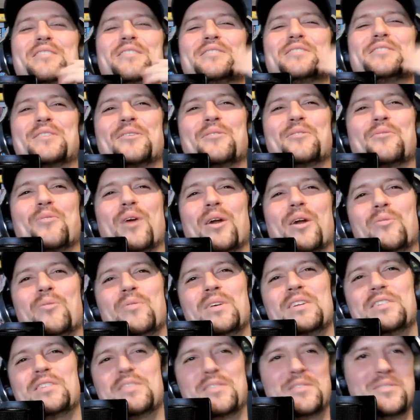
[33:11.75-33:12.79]
so what do
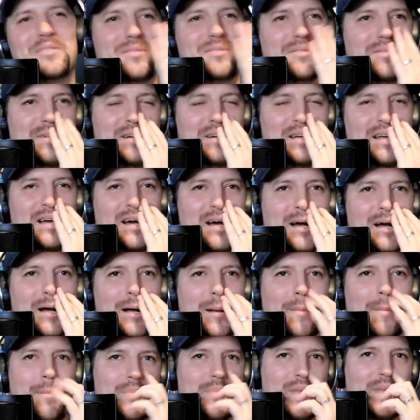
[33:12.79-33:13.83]
we do
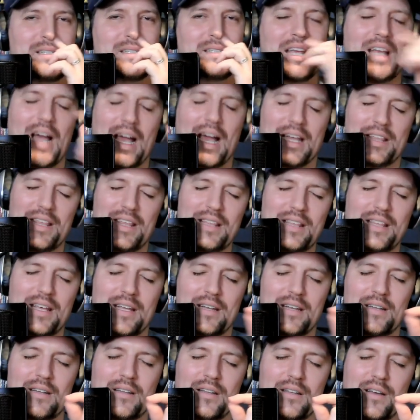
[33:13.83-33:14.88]
because uh, I, I think
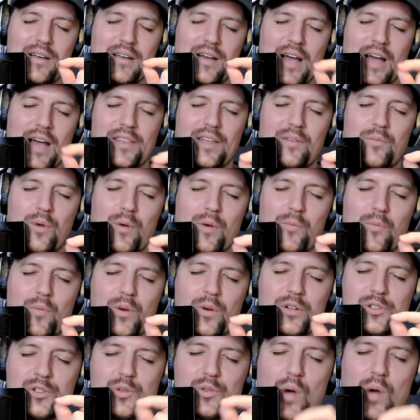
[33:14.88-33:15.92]
that the i think what
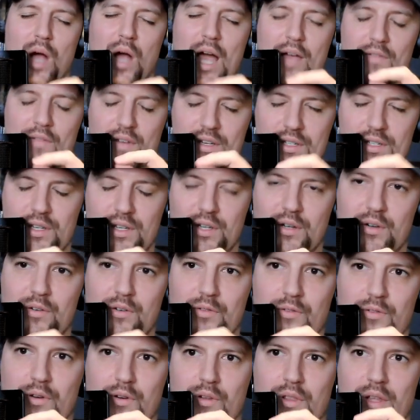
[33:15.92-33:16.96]
we're driving to
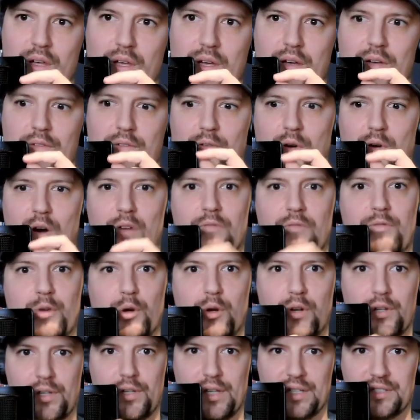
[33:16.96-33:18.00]
for the for our feel
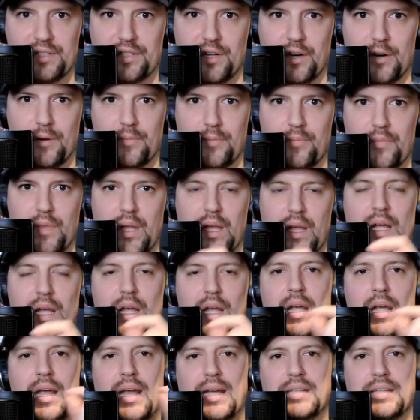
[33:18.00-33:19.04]
good listener
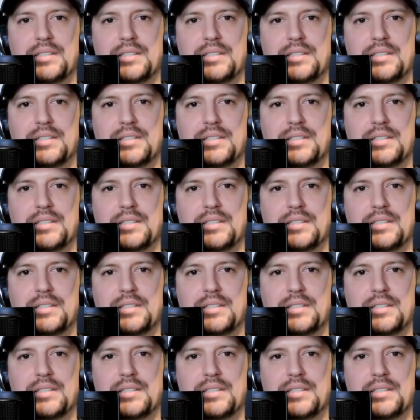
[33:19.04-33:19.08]
mm-hmm.